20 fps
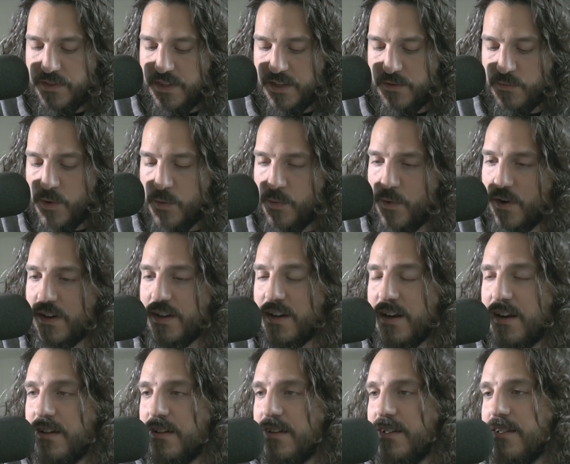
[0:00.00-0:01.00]
thing we're working
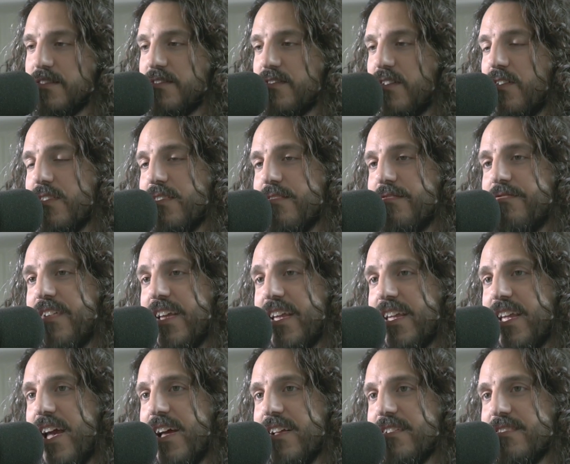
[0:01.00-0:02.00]
on is all the
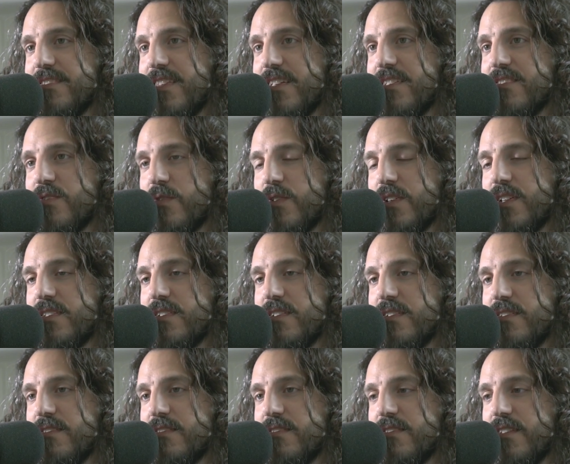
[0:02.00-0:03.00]
fake ads that Zoya
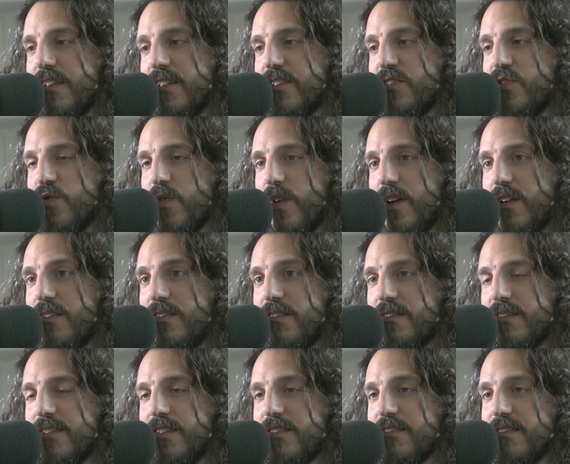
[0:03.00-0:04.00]
does, and Drail
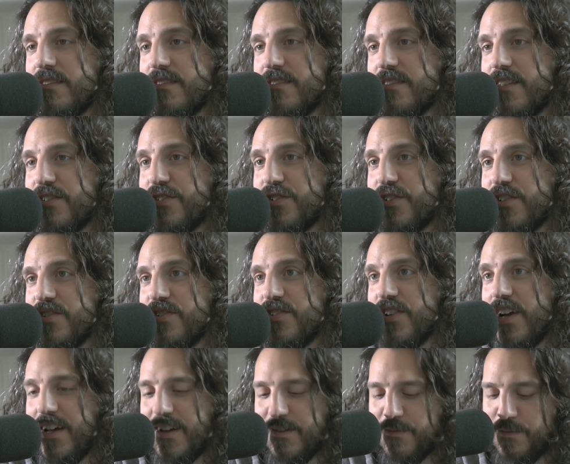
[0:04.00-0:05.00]
does such a good
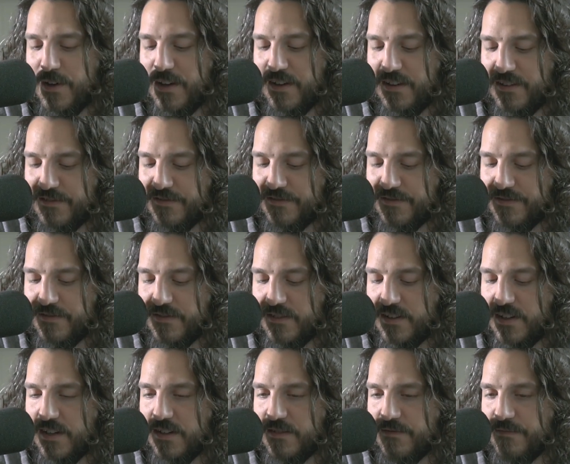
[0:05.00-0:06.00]
job of
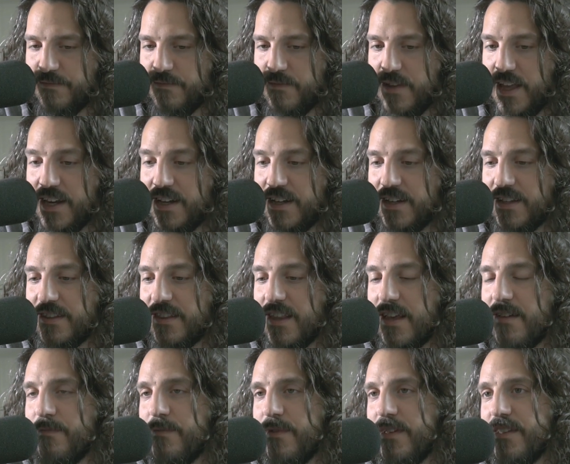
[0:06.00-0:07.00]
editing
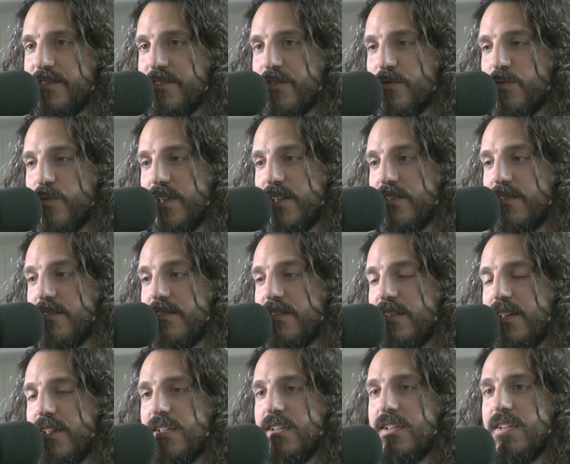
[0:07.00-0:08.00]
them into real
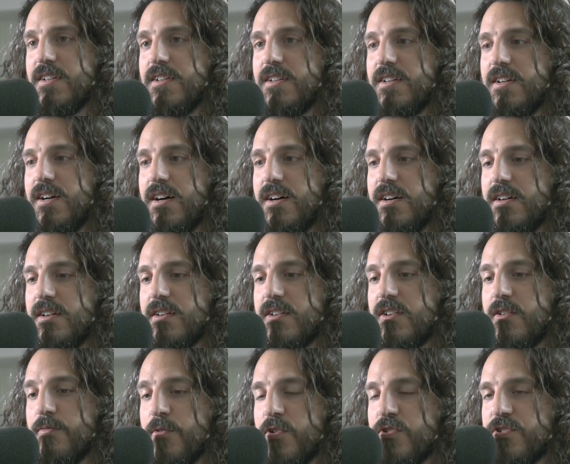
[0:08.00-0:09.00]

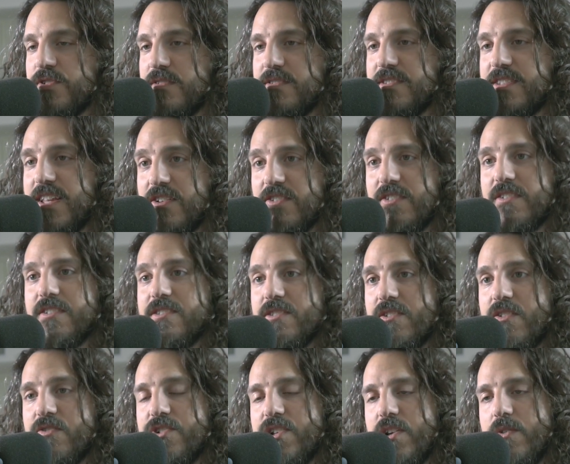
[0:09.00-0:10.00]
commercials that are going to
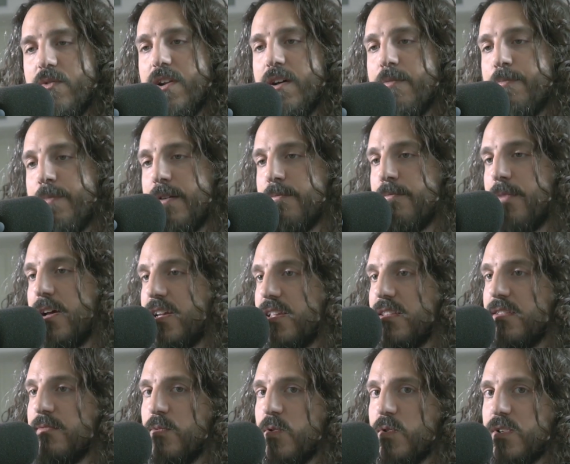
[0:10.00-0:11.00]
start showing up on Mike
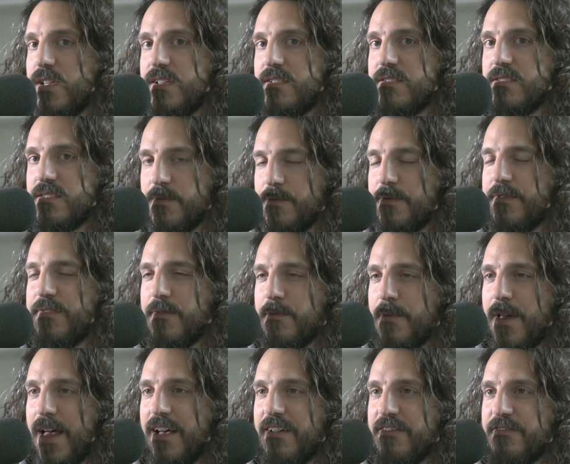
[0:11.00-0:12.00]
in the Morning. Some of them
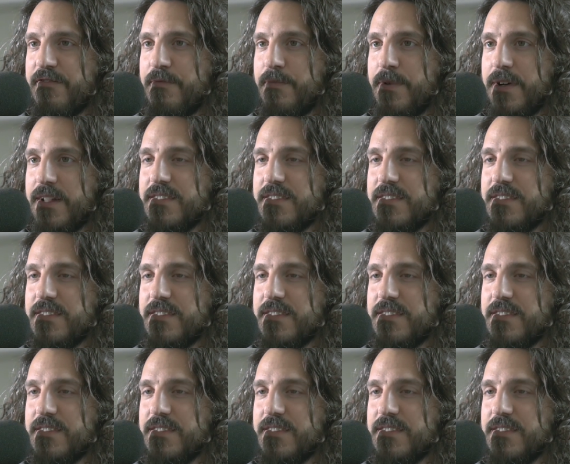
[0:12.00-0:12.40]
have, but